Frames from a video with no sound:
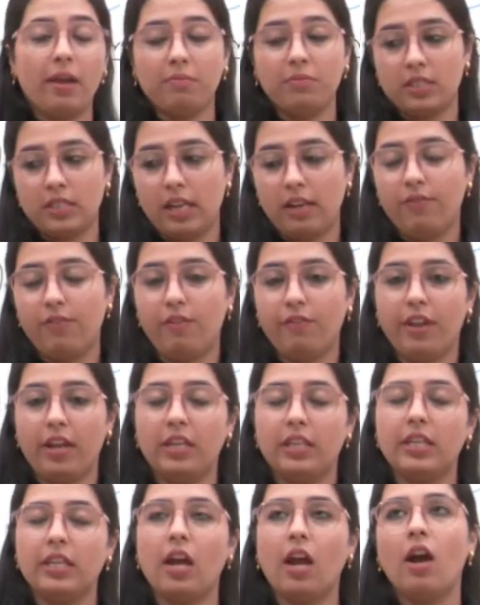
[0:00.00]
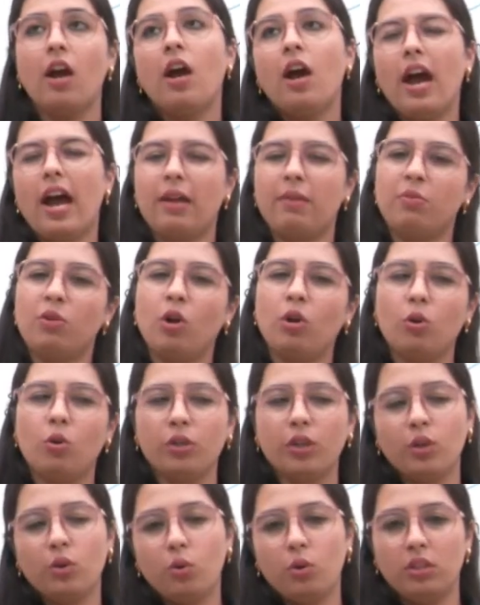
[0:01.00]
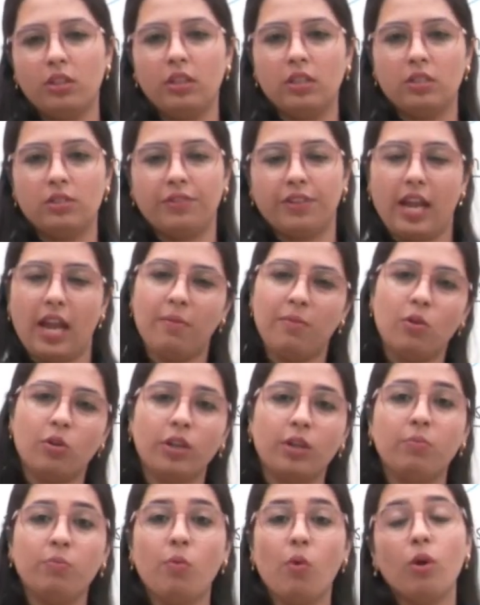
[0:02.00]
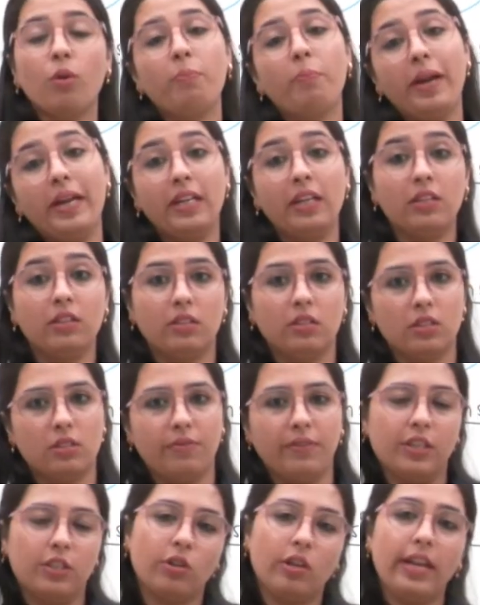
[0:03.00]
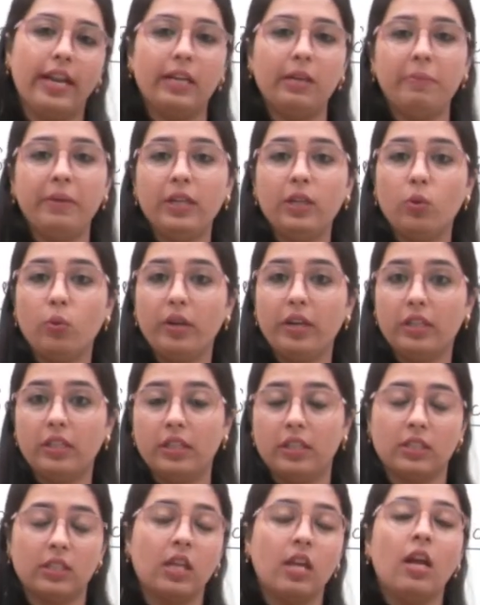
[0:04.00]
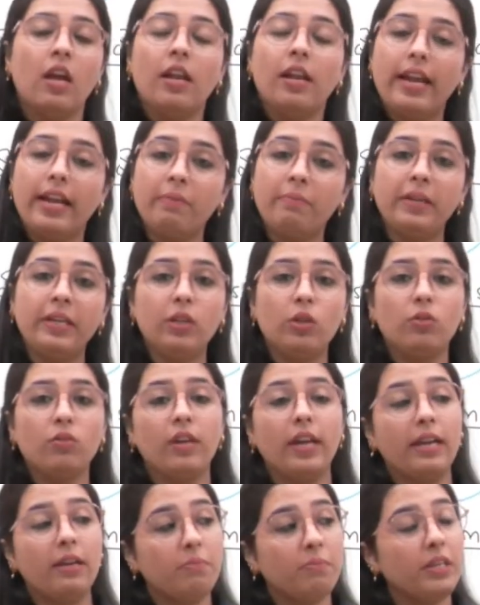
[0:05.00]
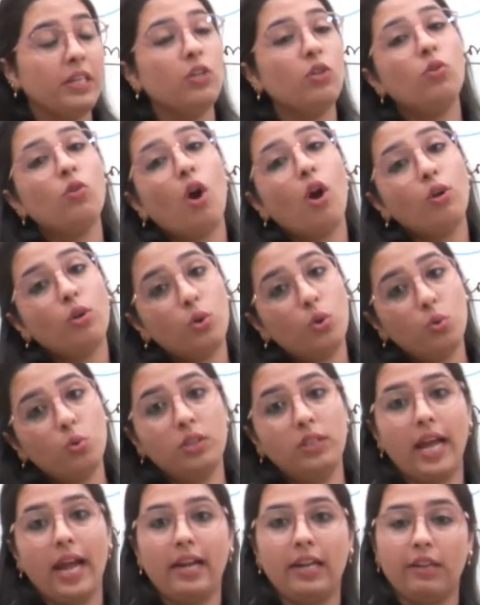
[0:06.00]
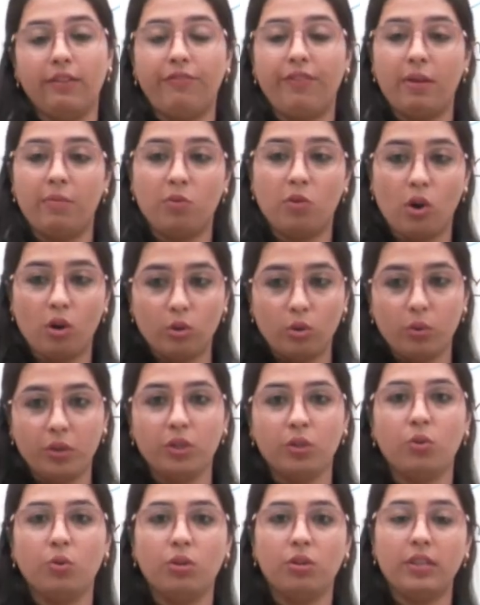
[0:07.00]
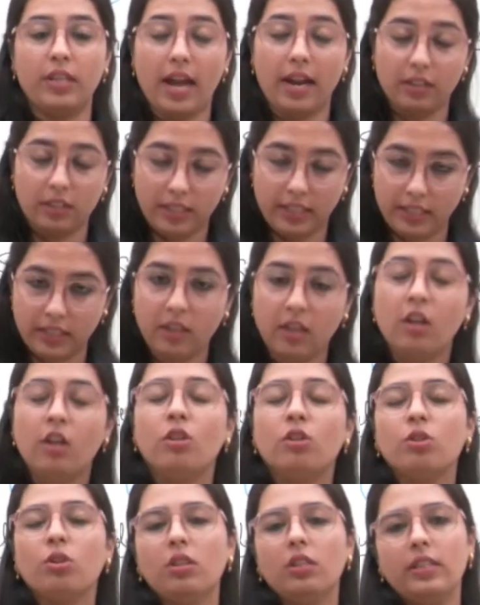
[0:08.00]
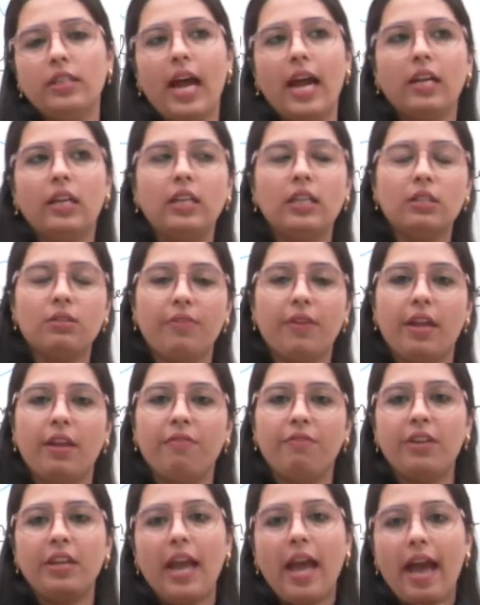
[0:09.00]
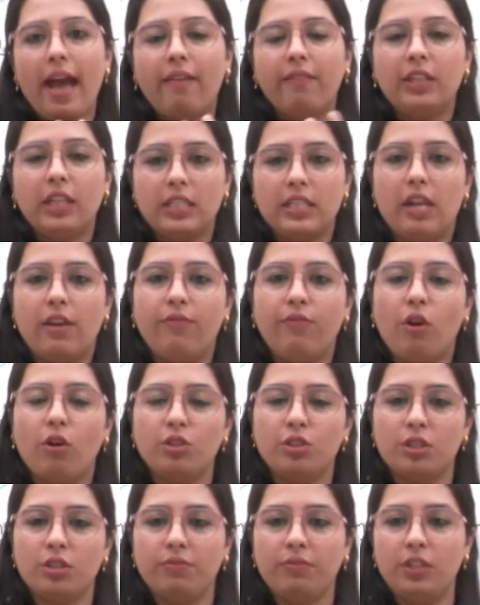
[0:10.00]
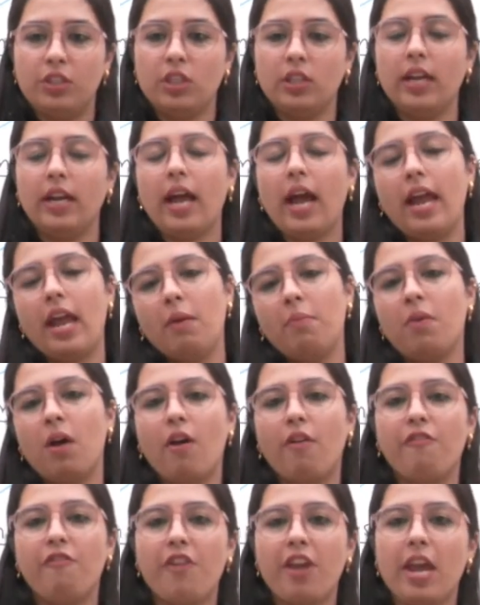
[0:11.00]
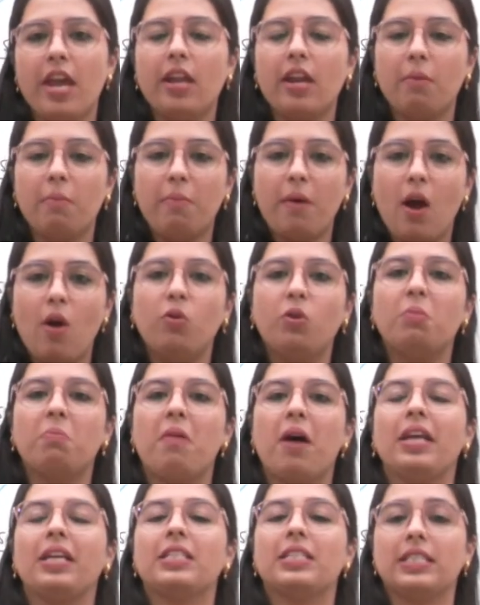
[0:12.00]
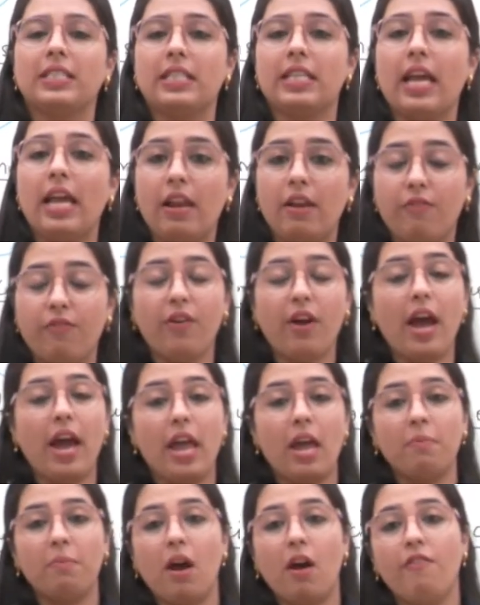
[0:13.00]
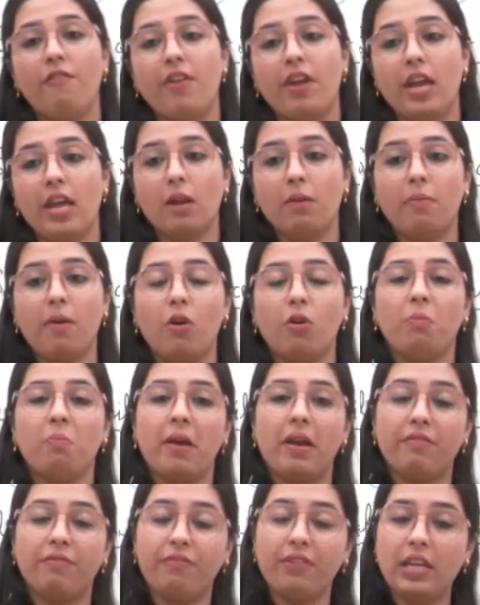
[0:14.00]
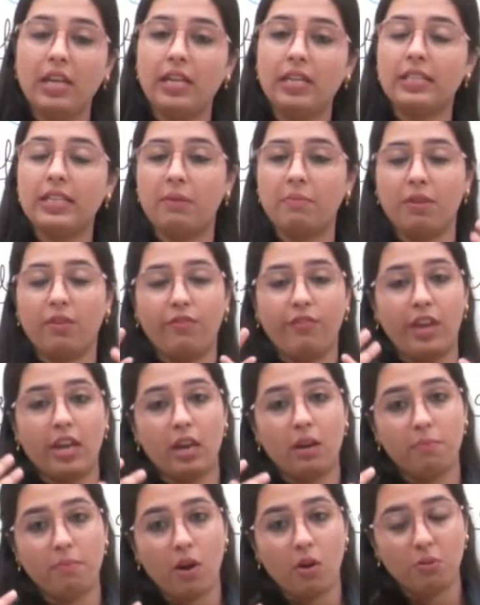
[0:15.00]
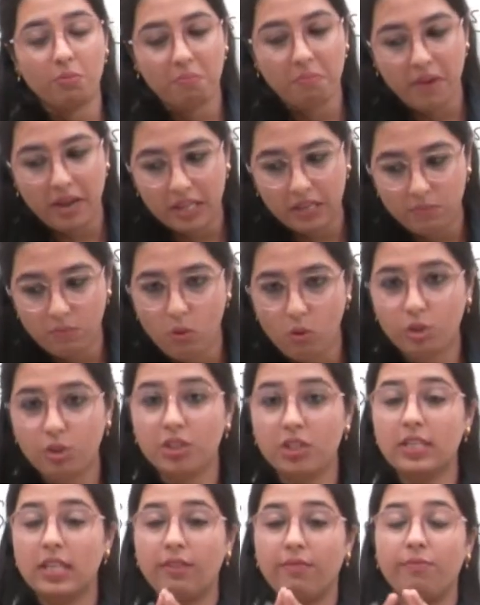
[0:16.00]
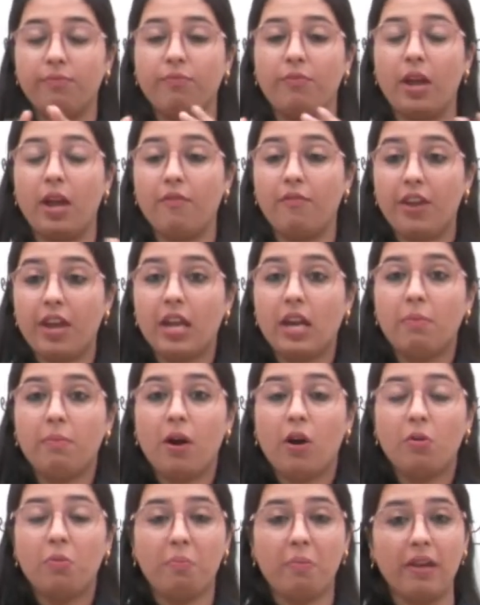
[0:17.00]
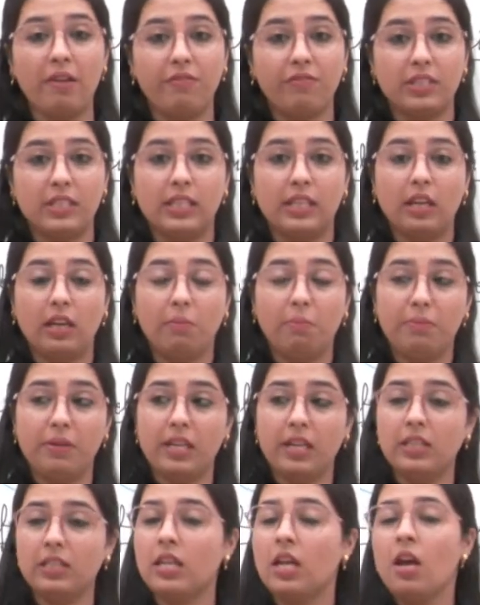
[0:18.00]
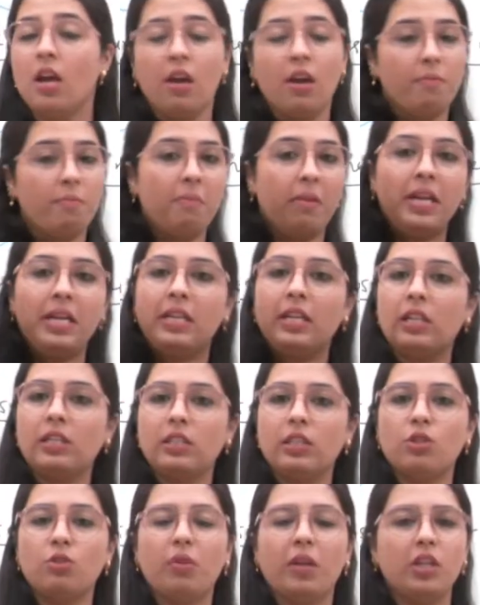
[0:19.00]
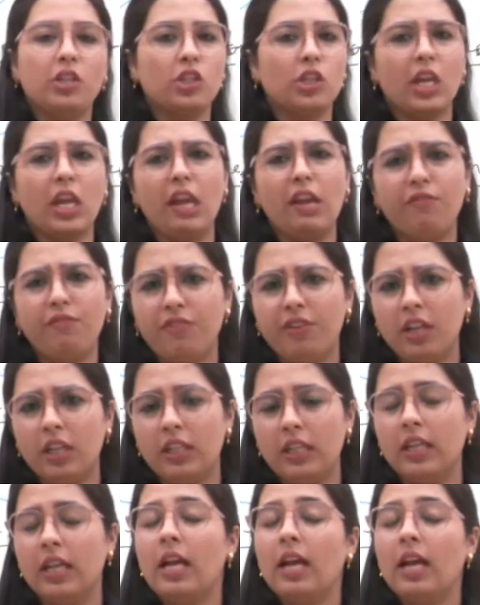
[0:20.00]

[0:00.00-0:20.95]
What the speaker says: am self-aware, ki, I'm not looking good this way, I'm looking more better this way, so let me do it this, let me not do that if I'm not doing good that thing. So that is where we have the self-conscious feature, that I am aware about myself, I am aware about my feelings, I'm aware about my emotions, I'm aware about my physical appearance, mental situation, everything.